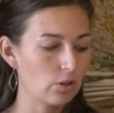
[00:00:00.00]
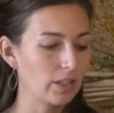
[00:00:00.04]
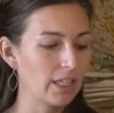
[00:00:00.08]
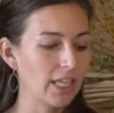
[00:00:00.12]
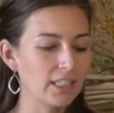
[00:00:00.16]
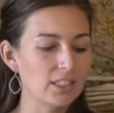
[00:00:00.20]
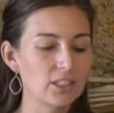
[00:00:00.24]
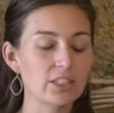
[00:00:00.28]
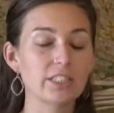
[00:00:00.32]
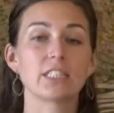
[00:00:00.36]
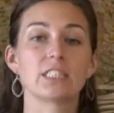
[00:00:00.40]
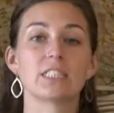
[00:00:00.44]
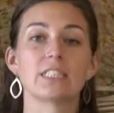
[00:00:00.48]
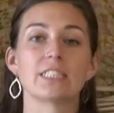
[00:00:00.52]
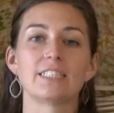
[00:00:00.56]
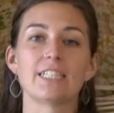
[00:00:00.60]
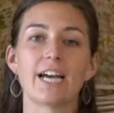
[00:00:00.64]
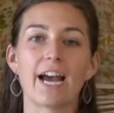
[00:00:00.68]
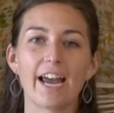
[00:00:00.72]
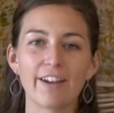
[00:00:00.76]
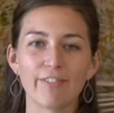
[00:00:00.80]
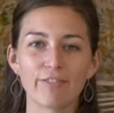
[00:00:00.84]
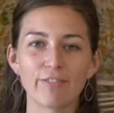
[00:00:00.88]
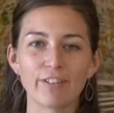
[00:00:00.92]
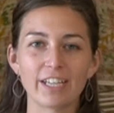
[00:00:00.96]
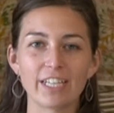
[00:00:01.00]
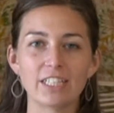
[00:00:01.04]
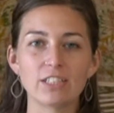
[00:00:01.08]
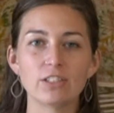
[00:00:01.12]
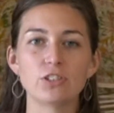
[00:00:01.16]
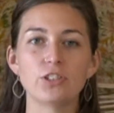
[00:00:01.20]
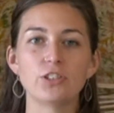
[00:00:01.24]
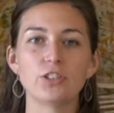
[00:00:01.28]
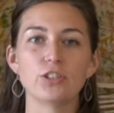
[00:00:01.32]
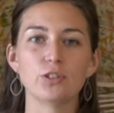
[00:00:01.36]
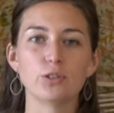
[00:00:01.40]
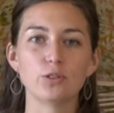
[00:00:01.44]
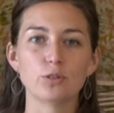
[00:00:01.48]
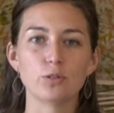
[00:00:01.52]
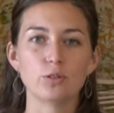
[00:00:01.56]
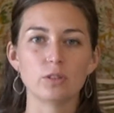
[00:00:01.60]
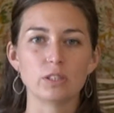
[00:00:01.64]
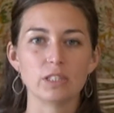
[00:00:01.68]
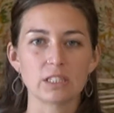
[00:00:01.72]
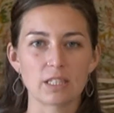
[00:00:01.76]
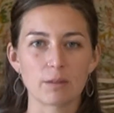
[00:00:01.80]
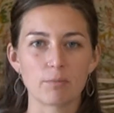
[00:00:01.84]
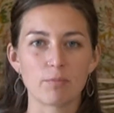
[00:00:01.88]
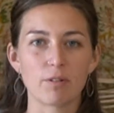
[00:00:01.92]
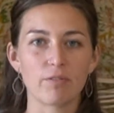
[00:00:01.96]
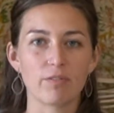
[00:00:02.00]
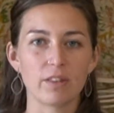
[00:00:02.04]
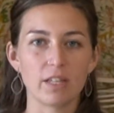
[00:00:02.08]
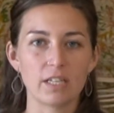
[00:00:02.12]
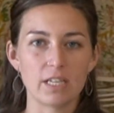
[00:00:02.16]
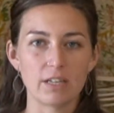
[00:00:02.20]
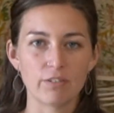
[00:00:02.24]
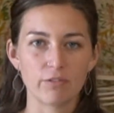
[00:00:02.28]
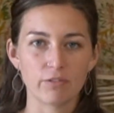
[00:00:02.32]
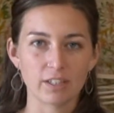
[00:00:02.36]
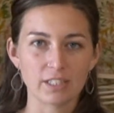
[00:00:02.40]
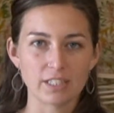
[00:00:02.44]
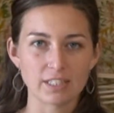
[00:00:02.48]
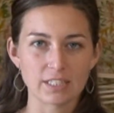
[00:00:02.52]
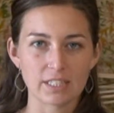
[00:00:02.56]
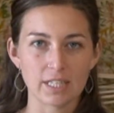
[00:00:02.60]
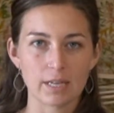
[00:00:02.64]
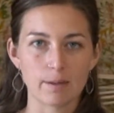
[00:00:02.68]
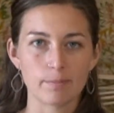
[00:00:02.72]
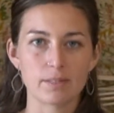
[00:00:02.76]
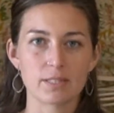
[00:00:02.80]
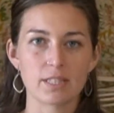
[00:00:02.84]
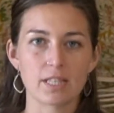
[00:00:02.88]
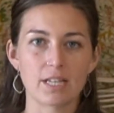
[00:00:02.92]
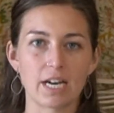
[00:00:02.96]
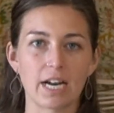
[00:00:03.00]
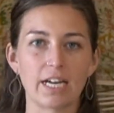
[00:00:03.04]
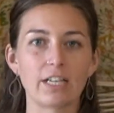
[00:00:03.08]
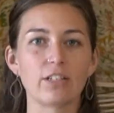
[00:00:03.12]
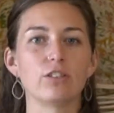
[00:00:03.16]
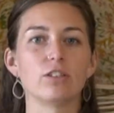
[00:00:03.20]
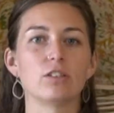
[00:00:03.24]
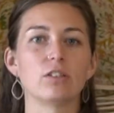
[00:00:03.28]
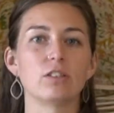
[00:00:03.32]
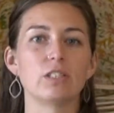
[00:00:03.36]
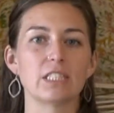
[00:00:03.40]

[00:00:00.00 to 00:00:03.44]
let's dive into some of the different steps that I do